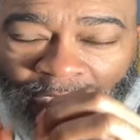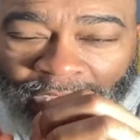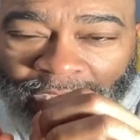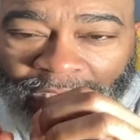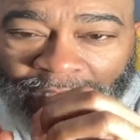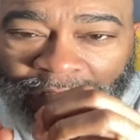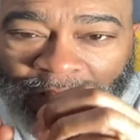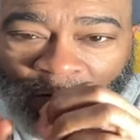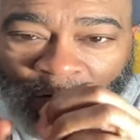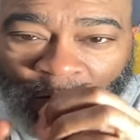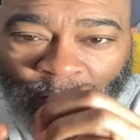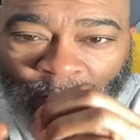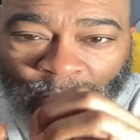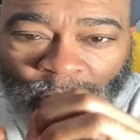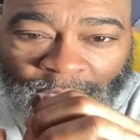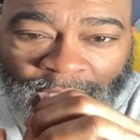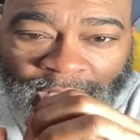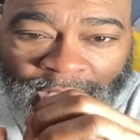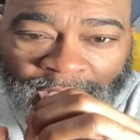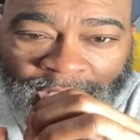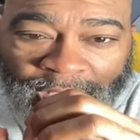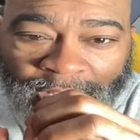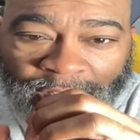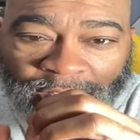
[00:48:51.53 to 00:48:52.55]
other
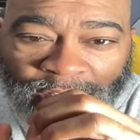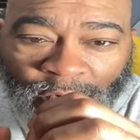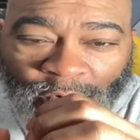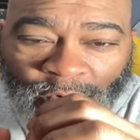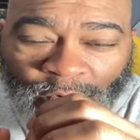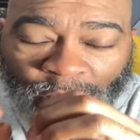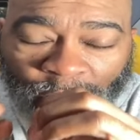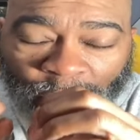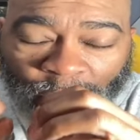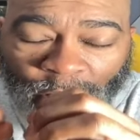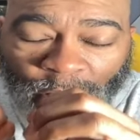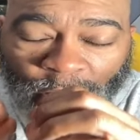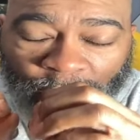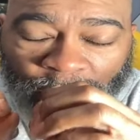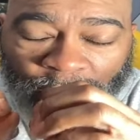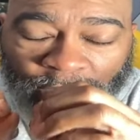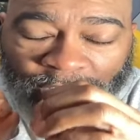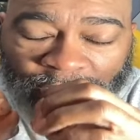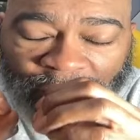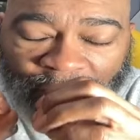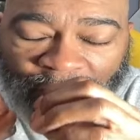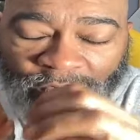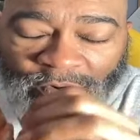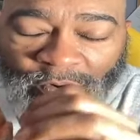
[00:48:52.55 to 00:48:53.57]
way no
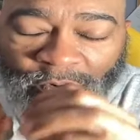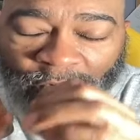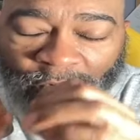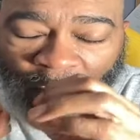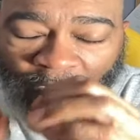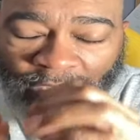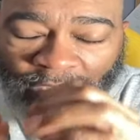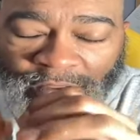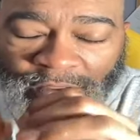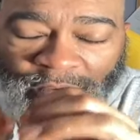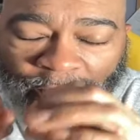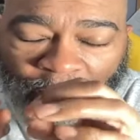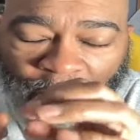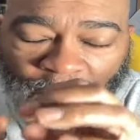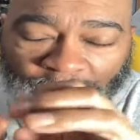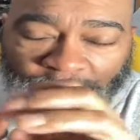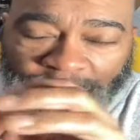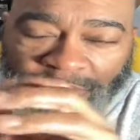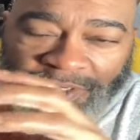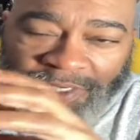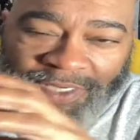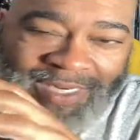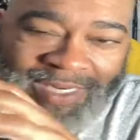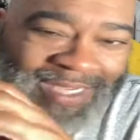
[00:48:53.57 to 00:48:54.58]
there's no other
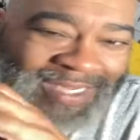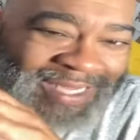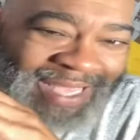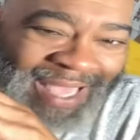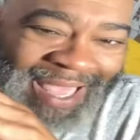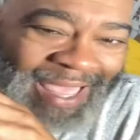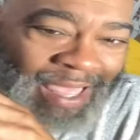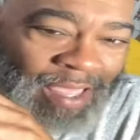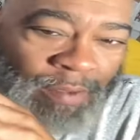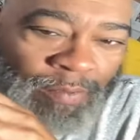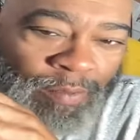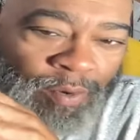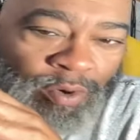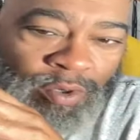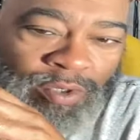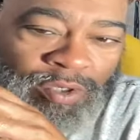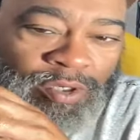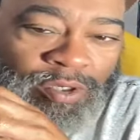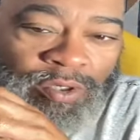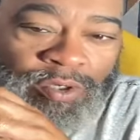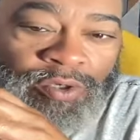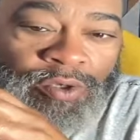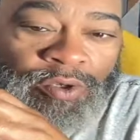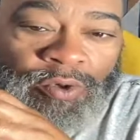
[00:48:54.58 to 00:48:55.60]
person that's able to
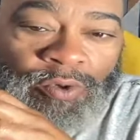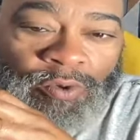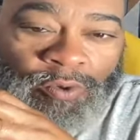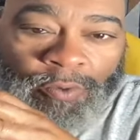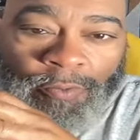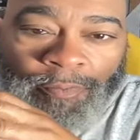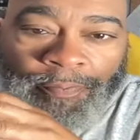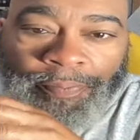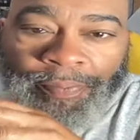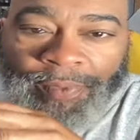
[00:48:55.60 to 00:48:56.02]
do